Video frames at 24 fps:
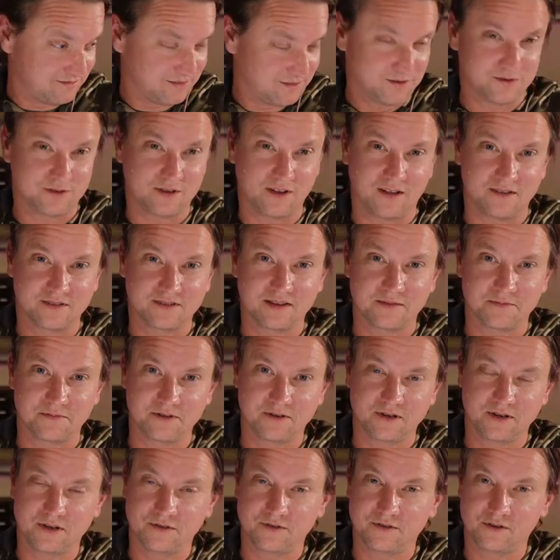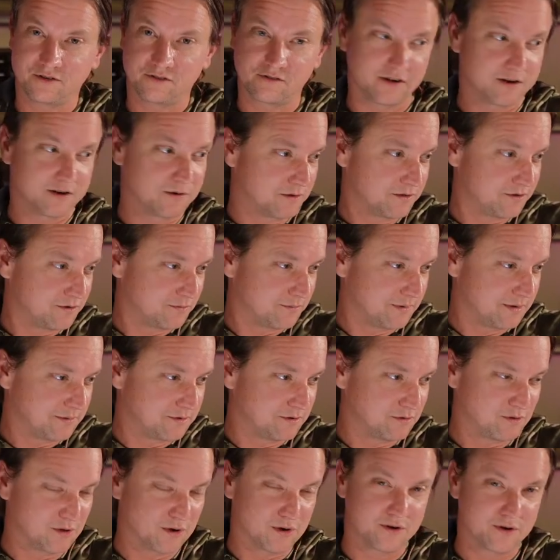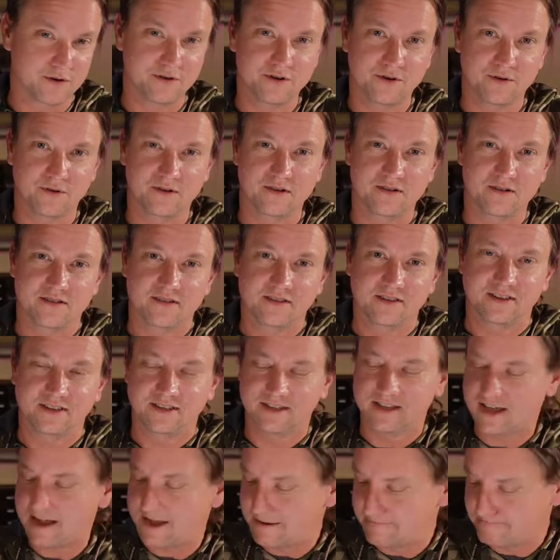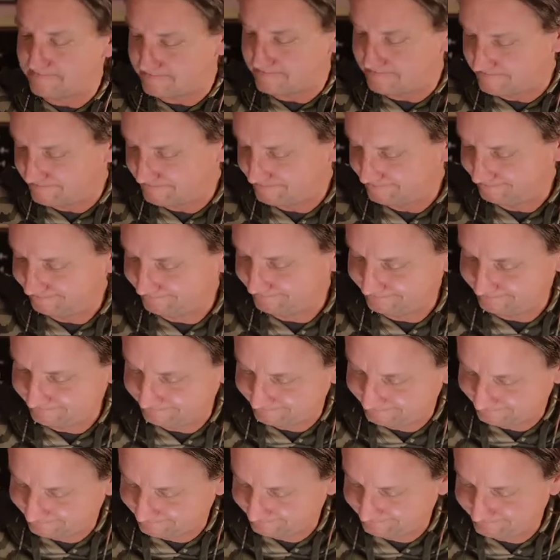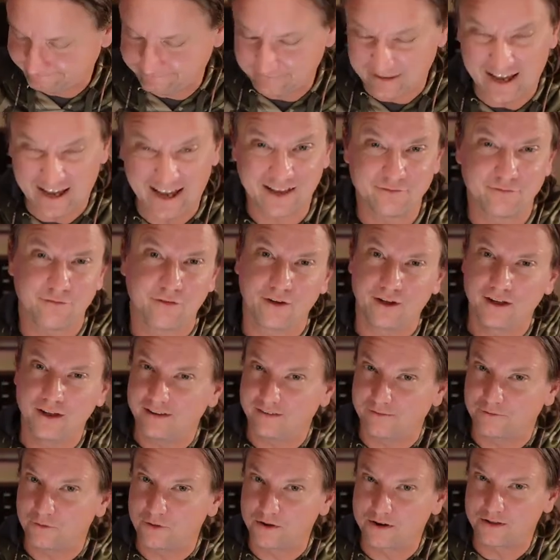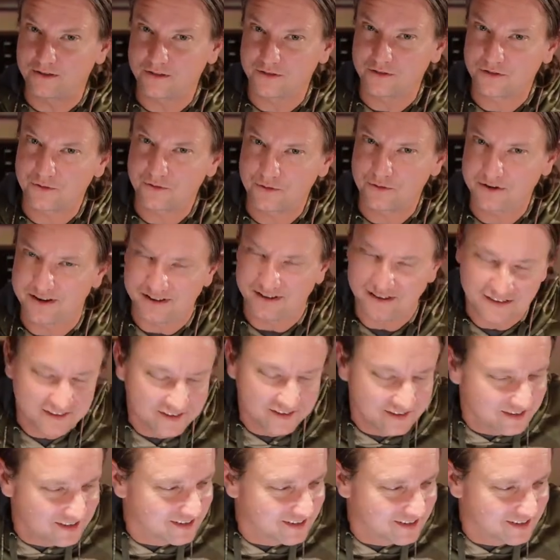you saw something you either agreed with or maybe you learned or um, had fun. One of the three.